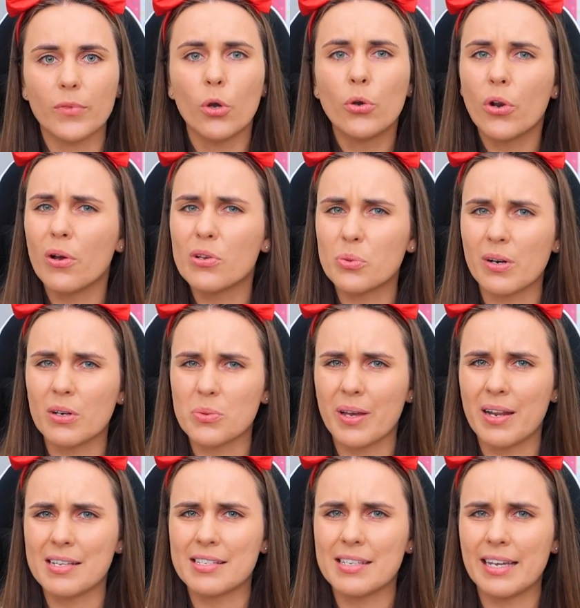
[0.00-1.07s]
Who knows what else
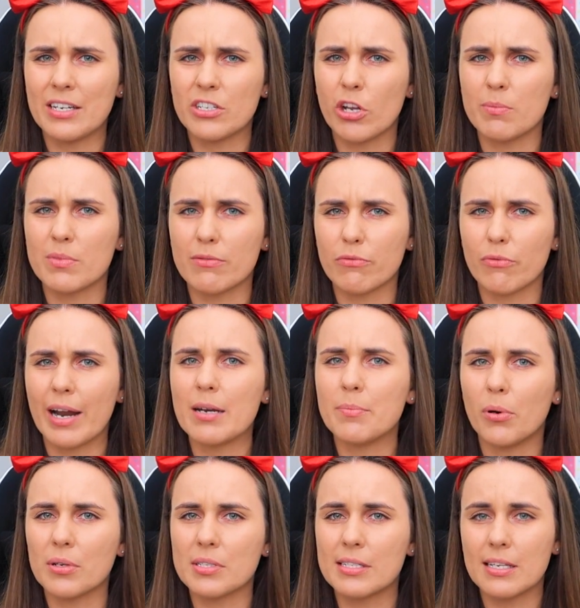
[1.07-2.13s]
we're going to see in terms of raid
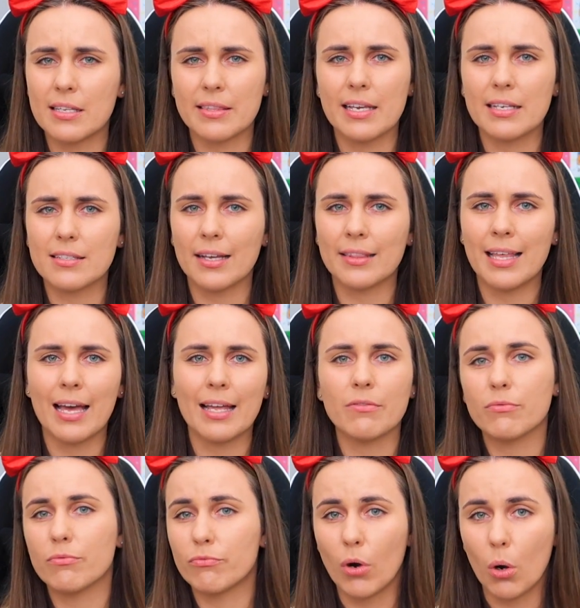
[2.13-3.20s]
bosses and things like that
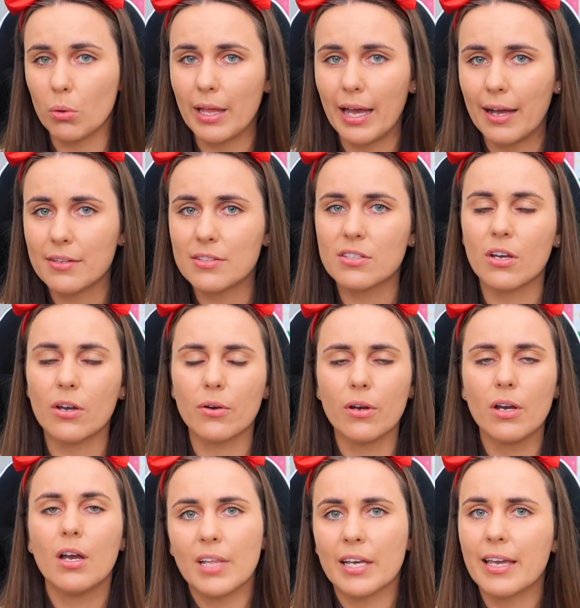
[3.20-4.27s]
roll out.
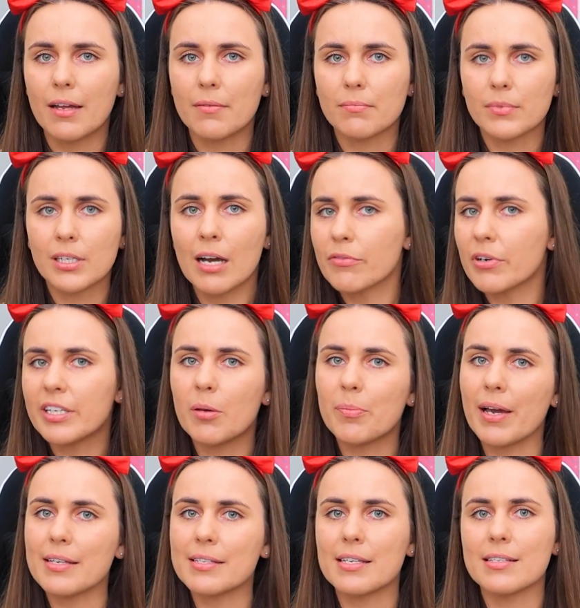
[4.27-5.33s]
So again, covering your
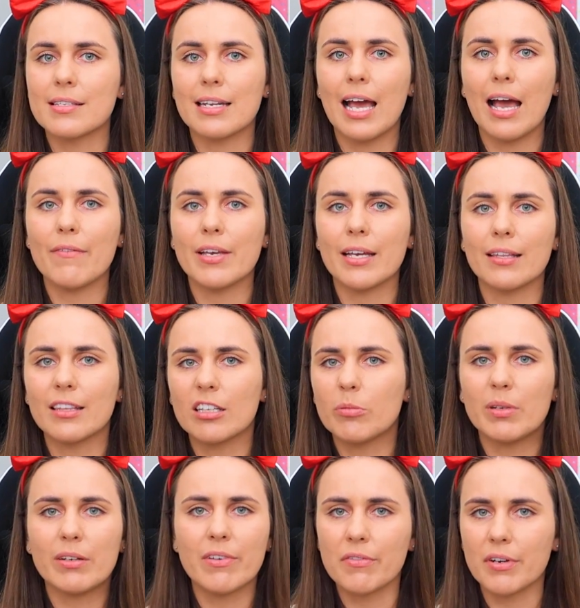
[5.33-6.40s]
bases and having a little
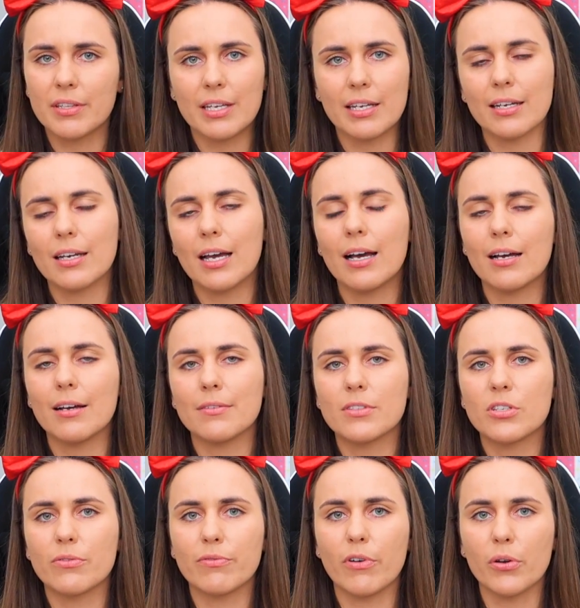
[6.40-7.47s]
bit of everything
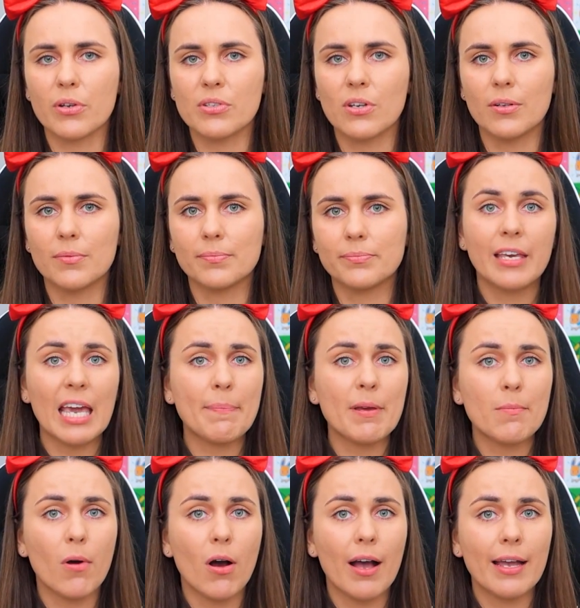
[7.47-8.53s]
to focus on. Keep
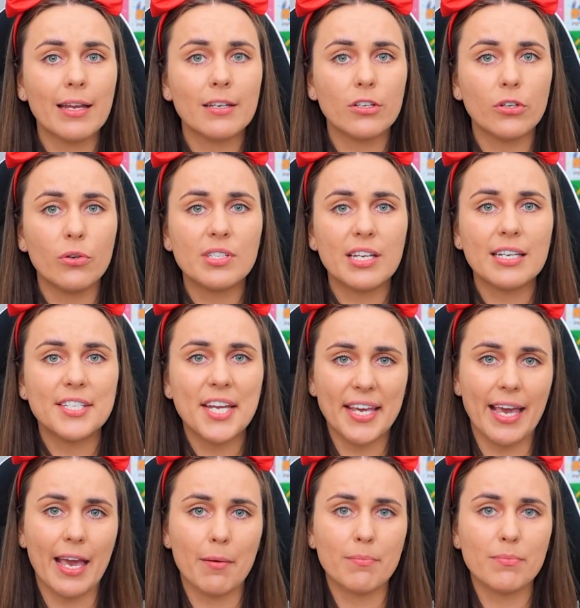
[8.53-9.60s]
in mind, using
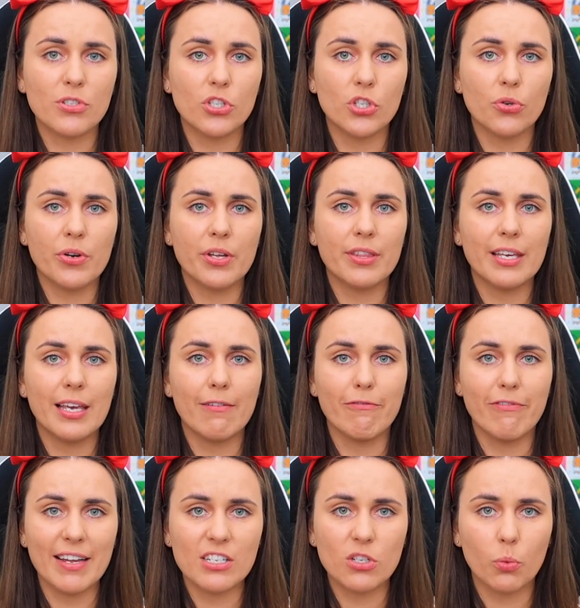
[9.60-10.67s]
TMs during the
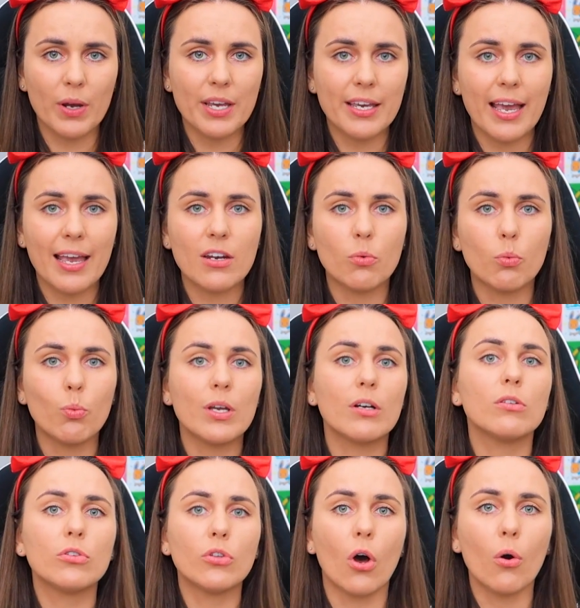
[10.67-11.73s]
event weekend
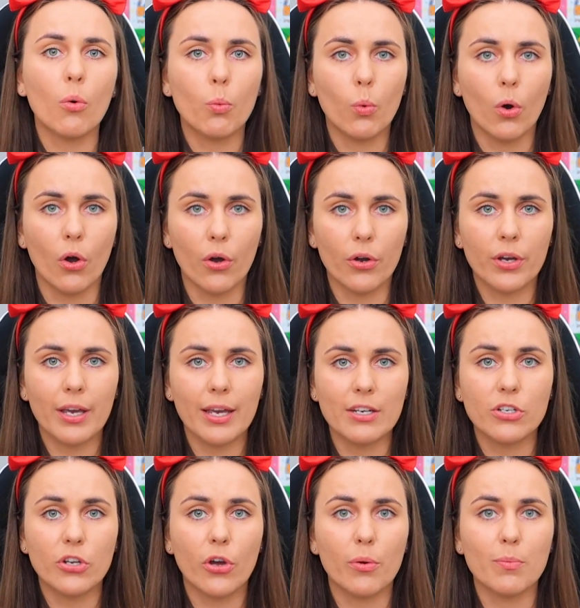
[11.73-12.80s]
will not work
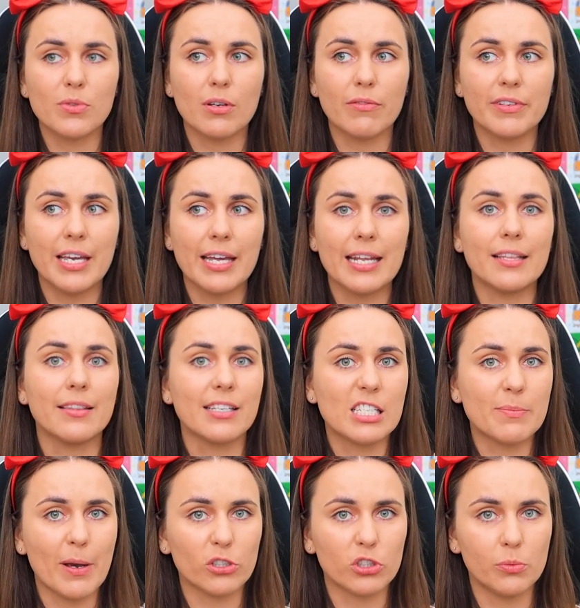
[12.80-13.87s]
in terms of getting the
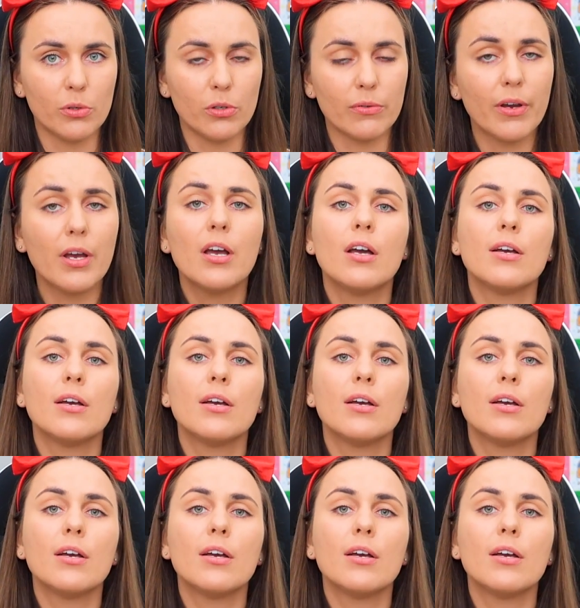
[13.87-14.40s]
special move.